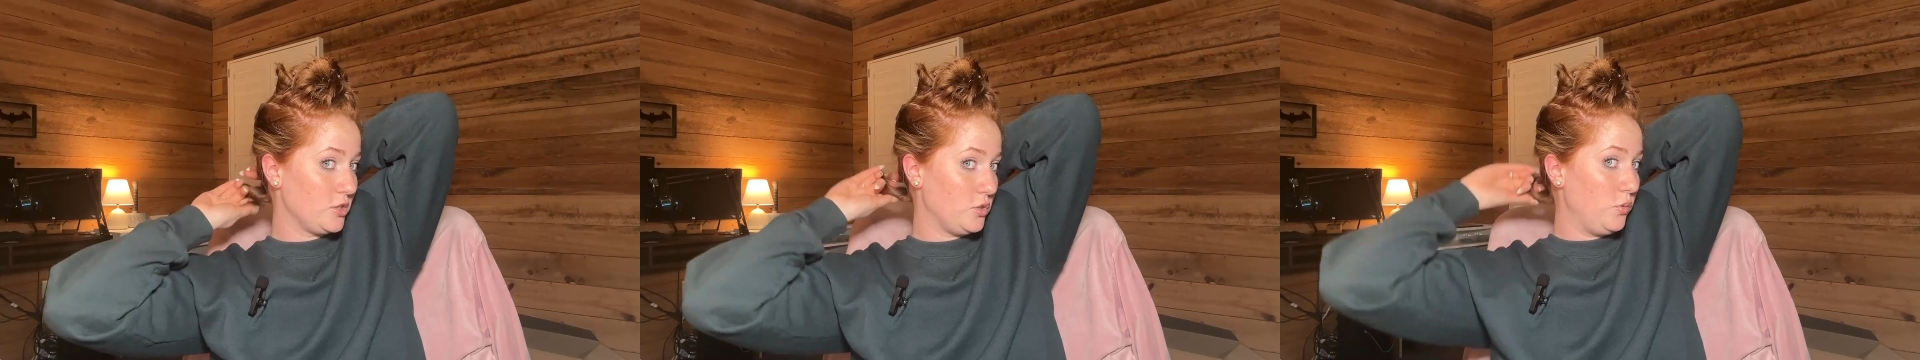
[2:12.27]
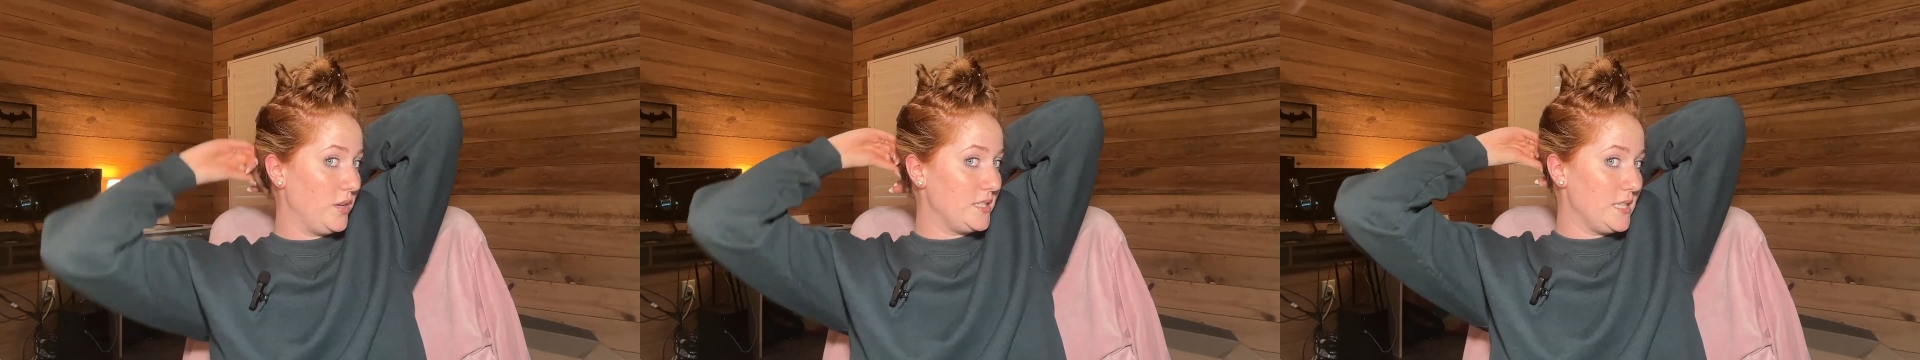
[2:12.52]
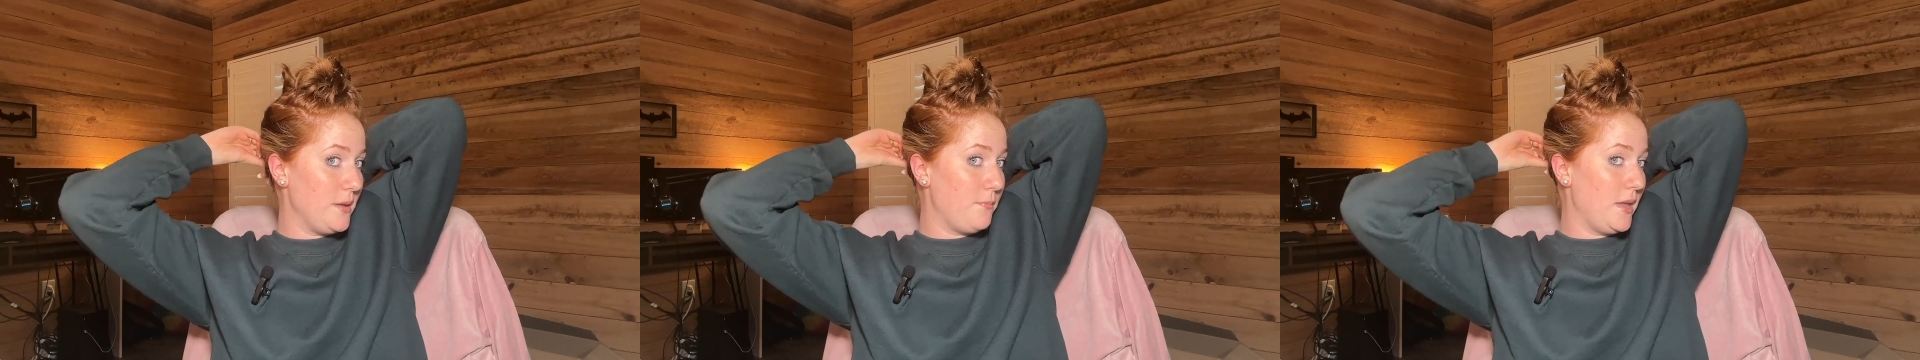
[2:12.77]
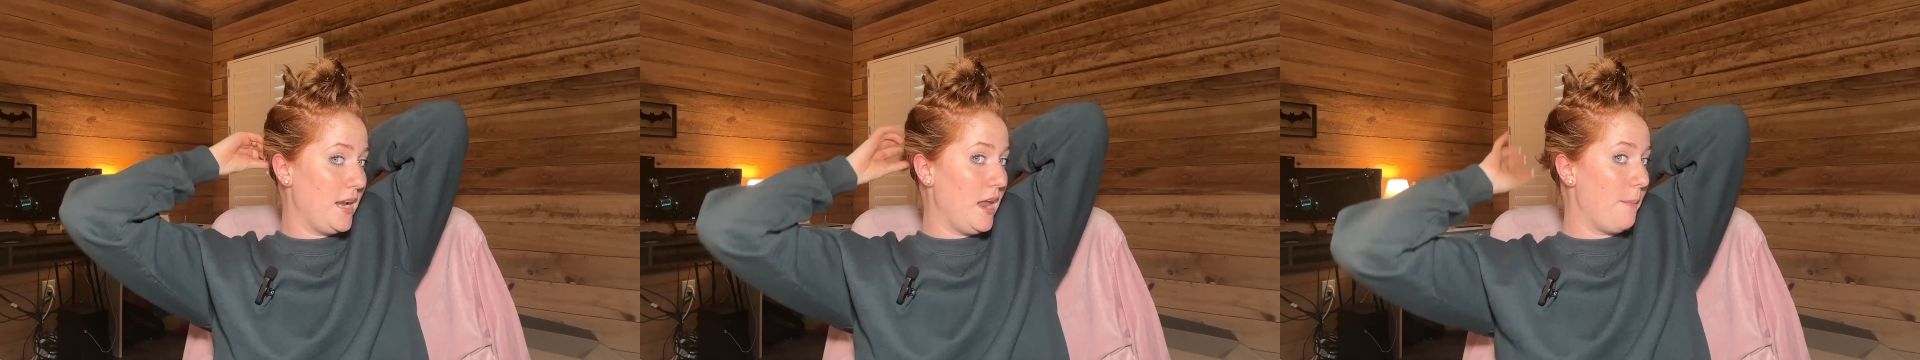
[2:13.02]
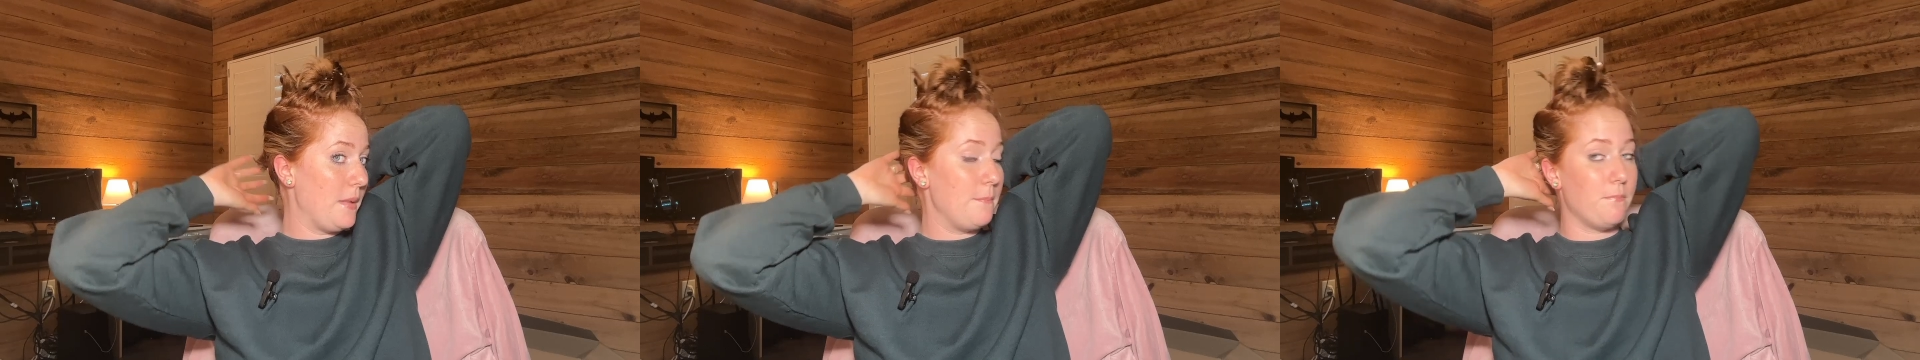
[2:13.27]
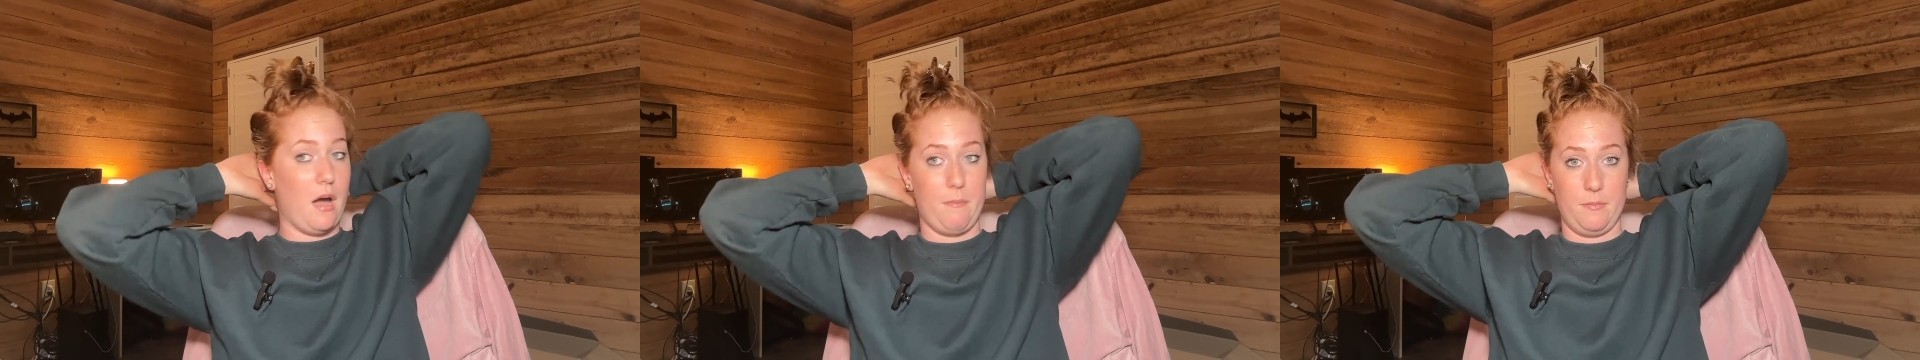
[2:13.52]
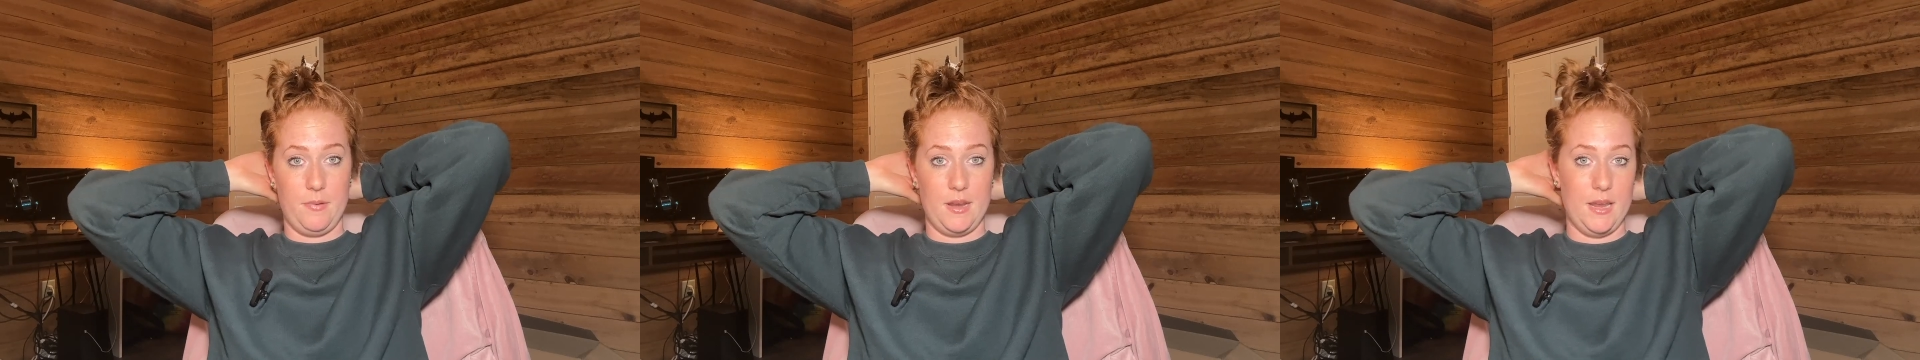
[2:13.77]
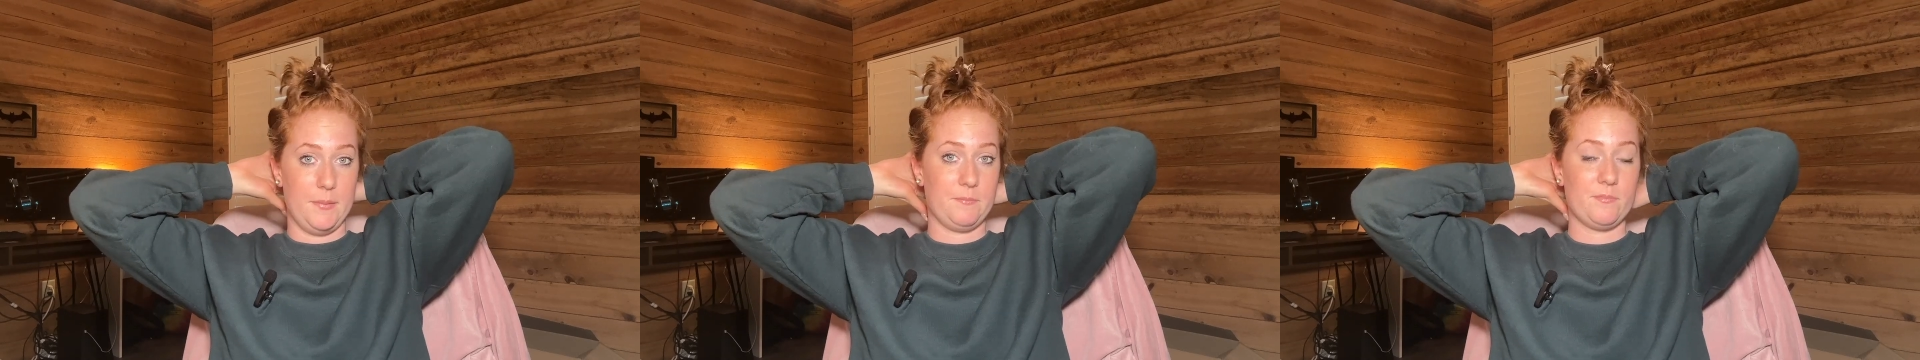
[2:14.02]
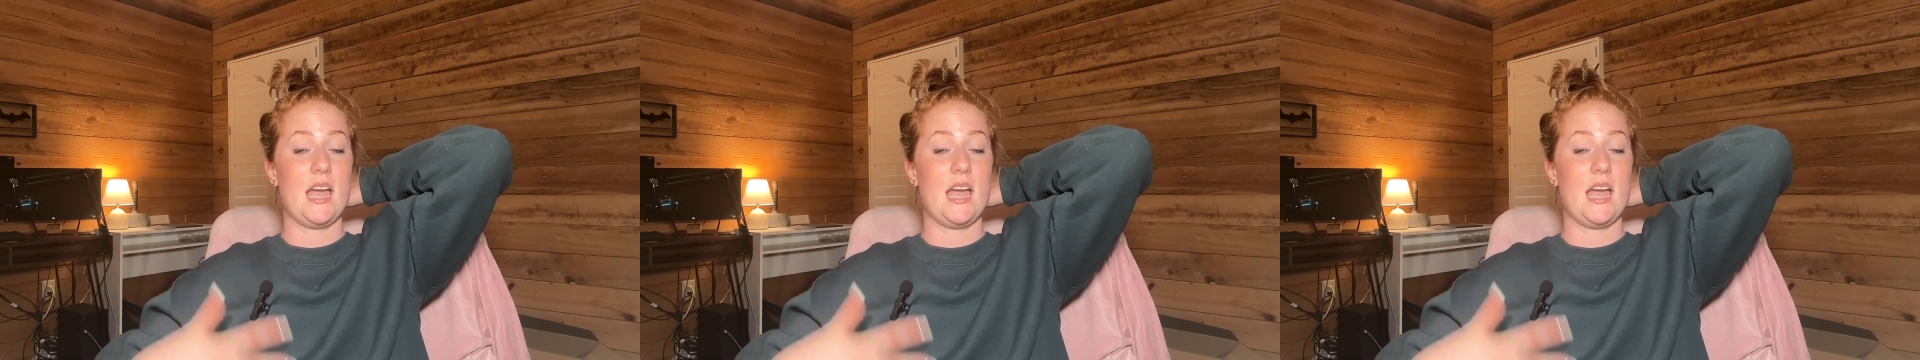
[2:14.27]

twist it, pin it up, and bobby pin it.